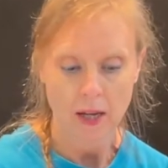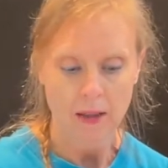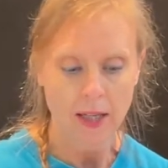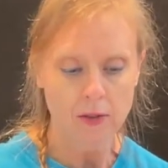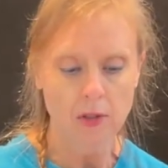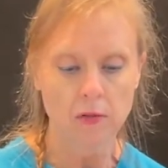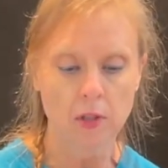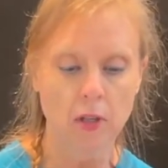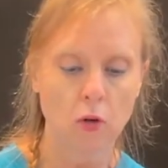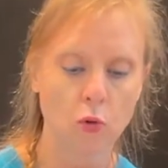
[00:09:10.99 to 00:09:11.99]
That sounds
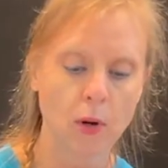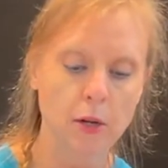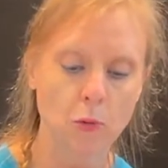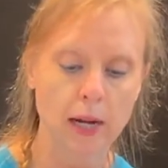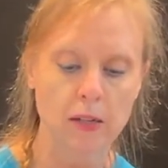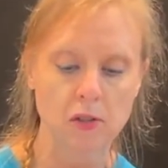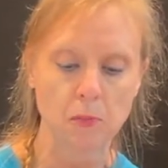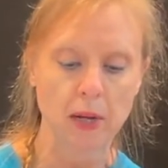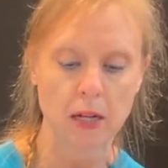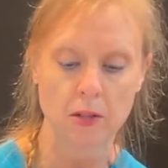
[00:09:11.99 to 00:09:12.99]
like a great way to
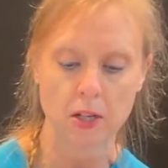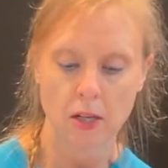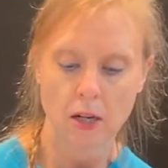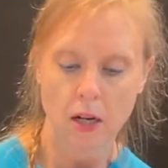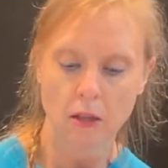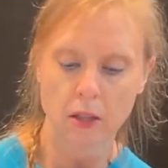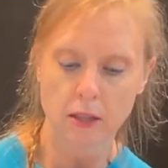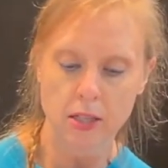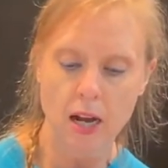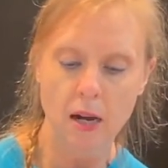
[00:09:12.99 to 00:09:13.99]
spend a little
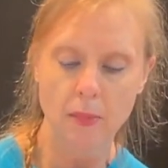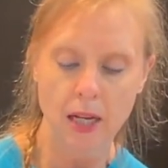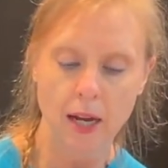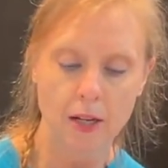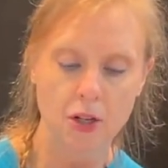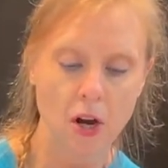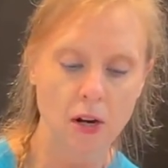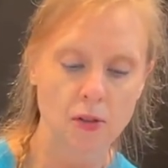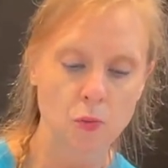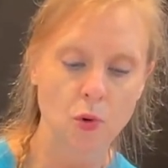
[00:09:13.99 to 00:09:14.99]
time in a
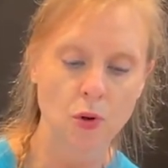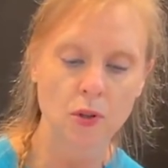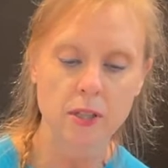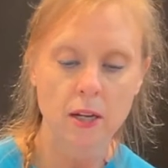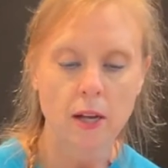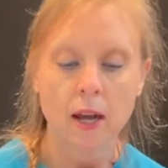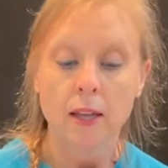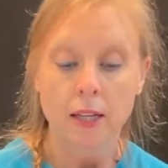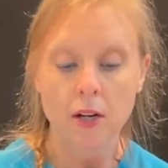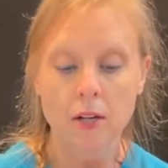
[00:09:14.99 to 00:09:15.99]
hedgehog's world.
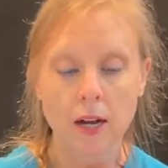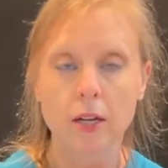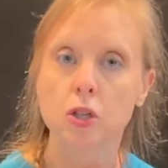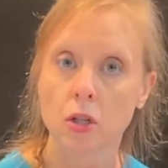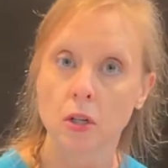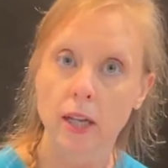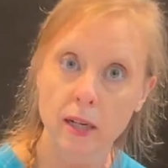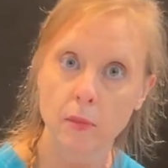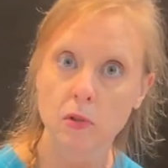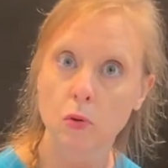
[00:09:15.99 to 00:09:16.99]
They are nocturnal
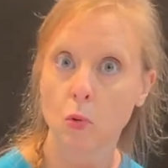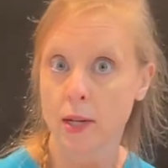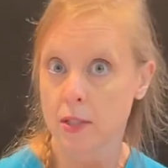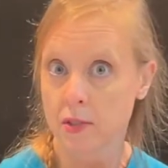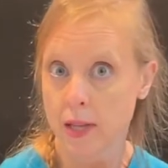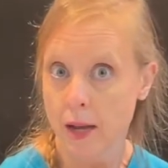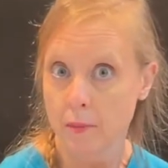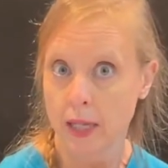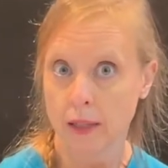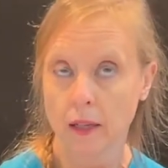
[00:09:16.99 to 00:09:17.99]
animals, so what does that
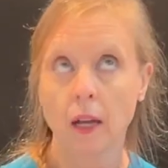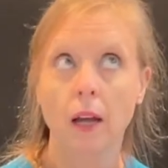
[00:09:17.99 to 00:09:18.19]
mean?